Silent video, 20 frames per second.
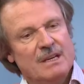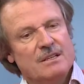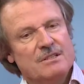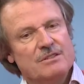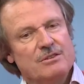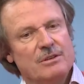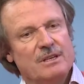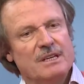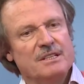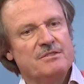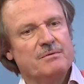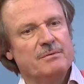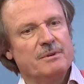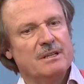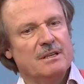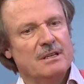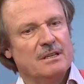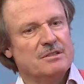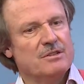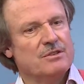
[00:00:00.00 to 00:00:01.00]
So
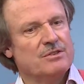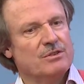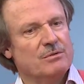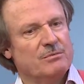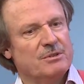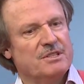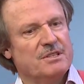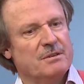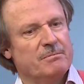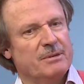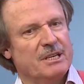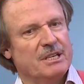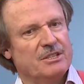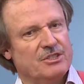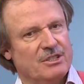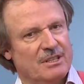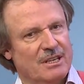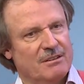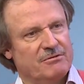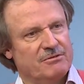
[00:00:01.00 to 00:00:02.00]
let's assume it's a
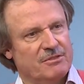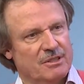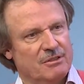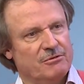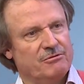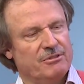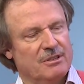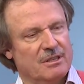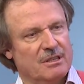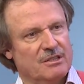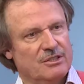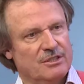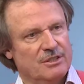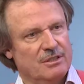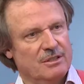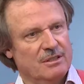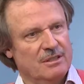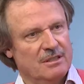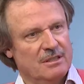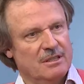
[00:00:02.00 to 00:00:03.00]
patient after
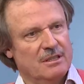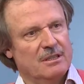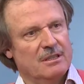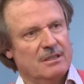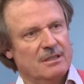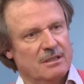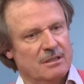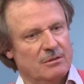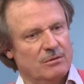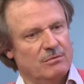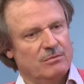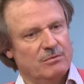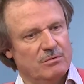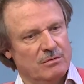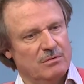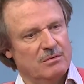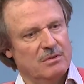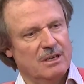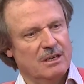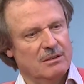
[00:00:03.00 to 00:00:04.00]
infarction.
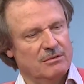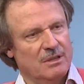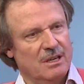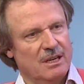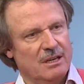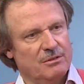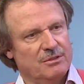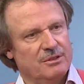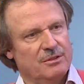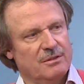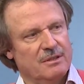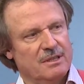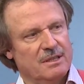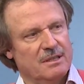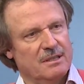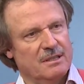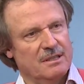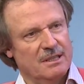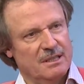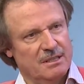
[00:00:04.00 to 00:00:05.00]
How do you
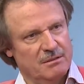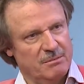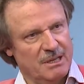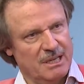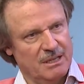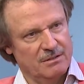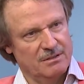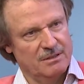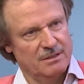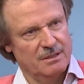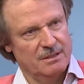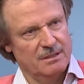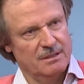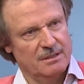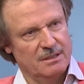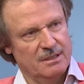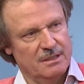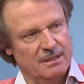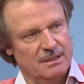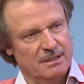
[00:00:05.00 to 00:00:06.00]
get about
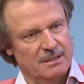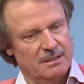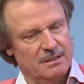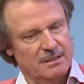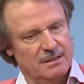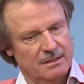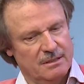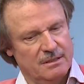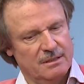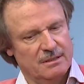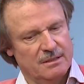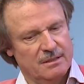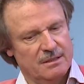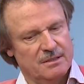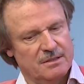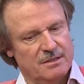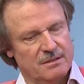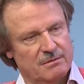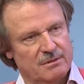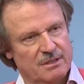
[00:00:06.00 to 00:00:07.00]

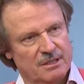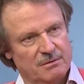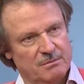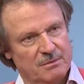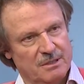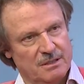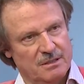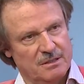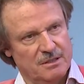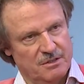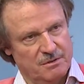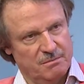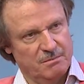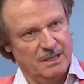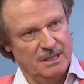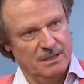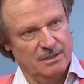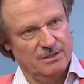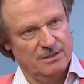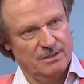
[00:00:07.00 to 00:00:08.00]
this arrhythmia in this
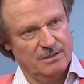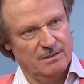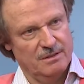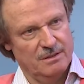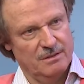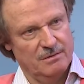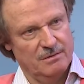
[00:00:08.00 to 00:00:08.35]
patient?